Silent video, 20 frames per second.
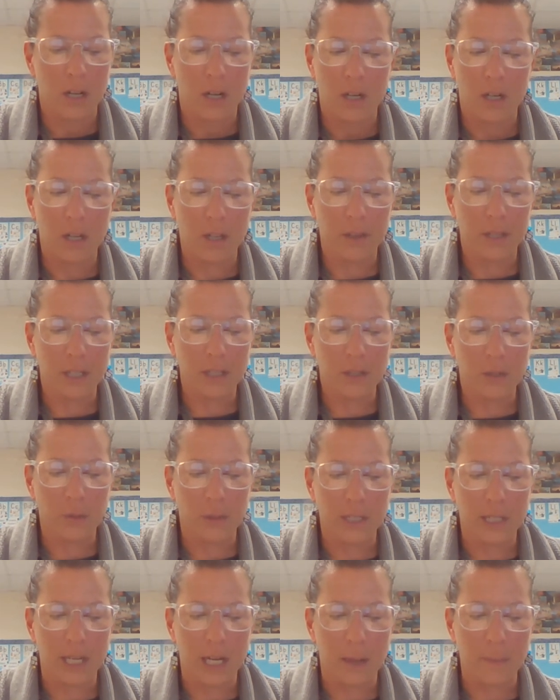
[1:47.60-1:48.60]
Nothing's
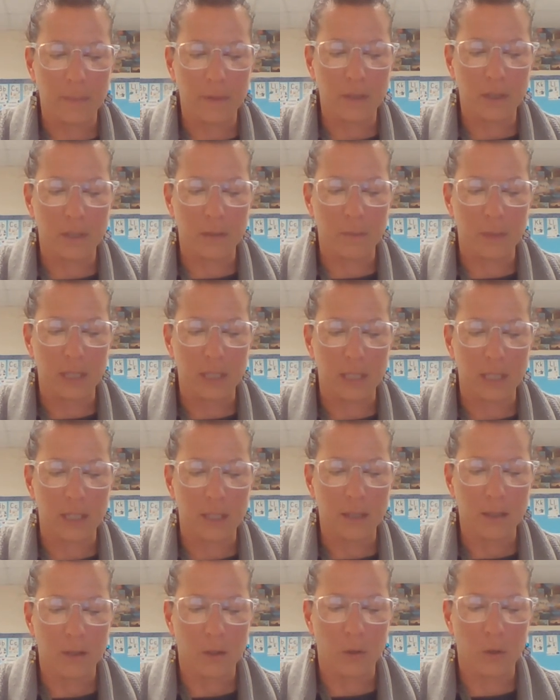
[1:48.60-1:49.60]
going to happen to
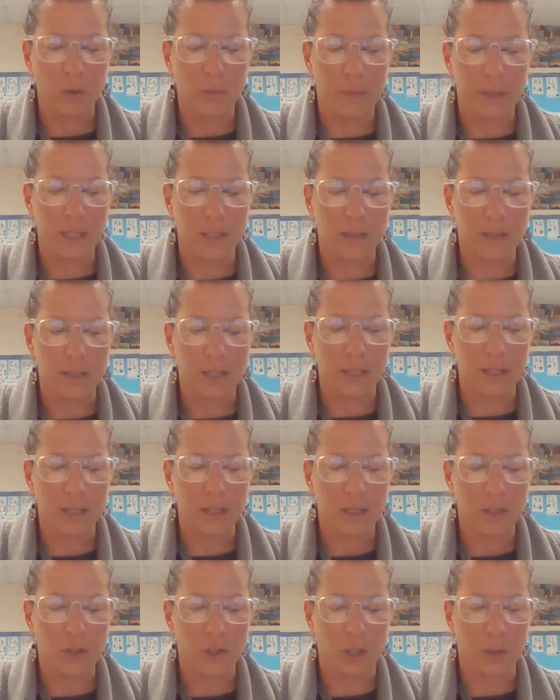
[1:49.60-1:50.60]
Minty, old Ben said
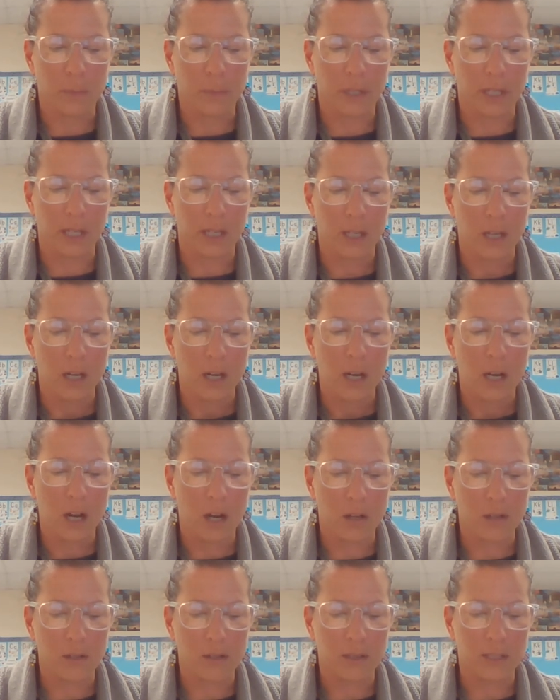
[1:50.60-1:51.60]
sharply.
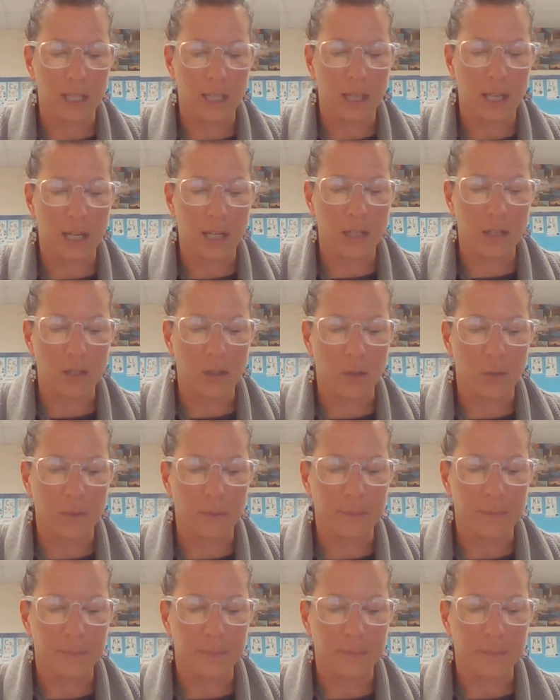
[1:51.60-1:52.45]
I'll see that it don't.